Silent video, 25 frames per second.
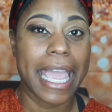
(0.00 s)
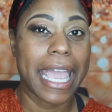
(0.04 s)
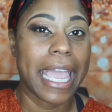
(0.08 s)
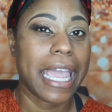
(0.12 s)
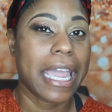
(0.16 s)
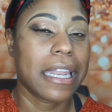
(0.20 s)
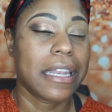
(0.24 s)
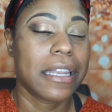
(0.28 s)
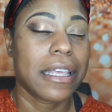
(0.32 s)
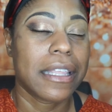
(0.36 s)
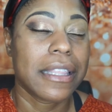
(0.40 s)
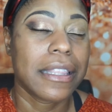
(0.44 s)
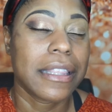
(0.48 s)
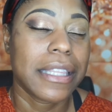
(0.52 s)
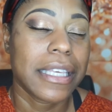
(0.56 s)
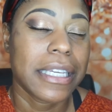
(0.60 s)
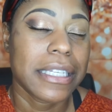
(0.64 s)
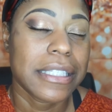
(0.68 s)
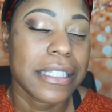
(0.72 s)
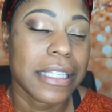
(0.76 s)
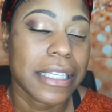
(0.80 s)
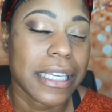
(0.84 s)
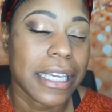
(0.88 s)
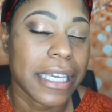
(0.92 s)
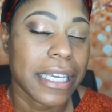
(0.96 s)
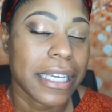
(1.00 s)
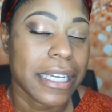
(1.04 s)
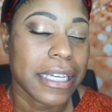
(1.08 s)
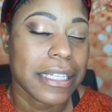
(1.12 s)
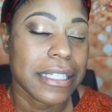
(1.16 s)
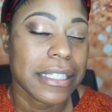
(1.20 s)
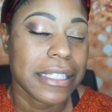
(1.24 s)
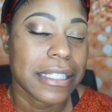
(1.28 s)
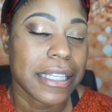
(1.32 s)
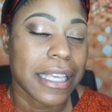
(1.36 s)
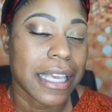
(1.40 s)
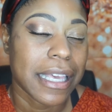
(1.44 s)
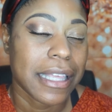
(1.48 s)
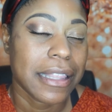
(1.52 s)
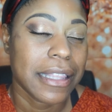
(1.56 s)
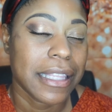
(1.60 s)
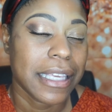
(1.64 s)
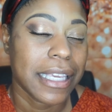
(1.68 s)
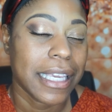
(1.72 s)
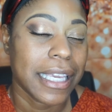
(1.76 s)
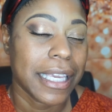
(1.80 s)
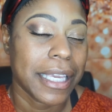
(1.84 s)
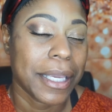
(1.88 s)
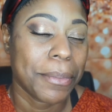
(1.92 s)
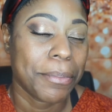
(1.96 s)
and this is
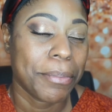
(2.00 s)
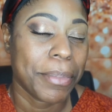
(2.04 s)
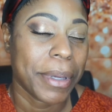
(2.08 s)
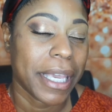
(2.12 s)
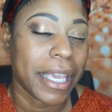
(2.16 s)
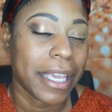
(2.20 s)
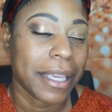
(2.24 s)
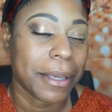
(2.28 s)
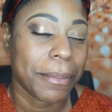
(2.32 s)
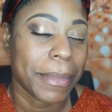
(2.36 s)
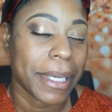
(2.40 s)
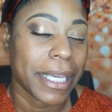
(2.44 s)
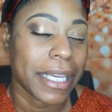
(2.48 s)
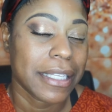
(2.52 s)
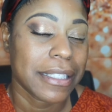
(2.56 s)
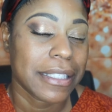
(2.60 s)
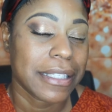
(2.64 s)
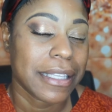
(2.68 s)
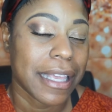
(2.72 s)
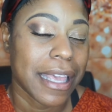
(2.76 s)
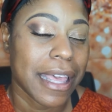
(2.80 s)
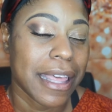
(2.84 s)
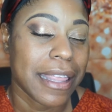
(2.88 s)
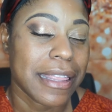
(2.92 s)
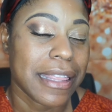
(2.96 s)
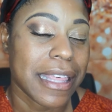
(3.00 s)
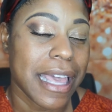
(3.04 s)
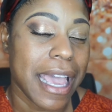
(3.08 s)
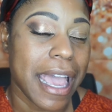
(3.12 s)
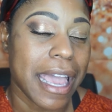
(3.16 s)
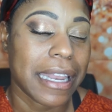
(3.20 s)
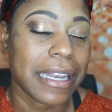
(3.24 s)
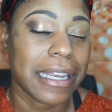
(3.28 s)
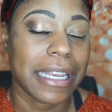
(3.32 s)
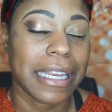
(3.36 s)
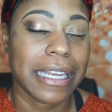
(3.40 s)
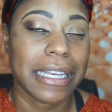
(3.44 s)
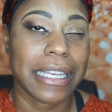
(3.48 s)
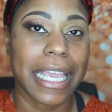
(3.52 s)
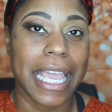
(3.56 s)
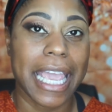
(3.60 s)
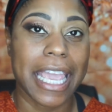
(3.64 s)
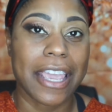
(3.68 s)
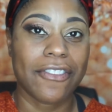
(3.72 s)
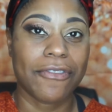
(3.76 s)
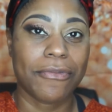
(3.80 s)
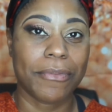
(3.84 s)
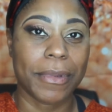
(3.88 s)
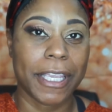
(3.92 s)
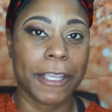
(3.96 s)
the pigment that it
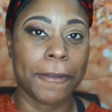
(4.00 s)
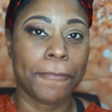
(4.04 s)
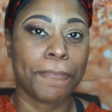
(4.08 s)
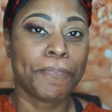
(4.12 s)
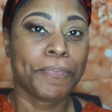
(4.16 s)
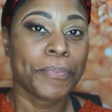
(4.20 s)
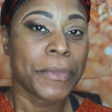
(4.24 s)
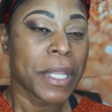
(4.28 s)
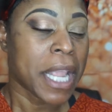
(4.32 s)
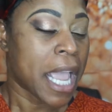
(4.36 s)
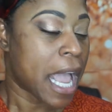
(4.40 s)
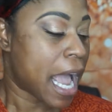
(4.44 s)
gave me.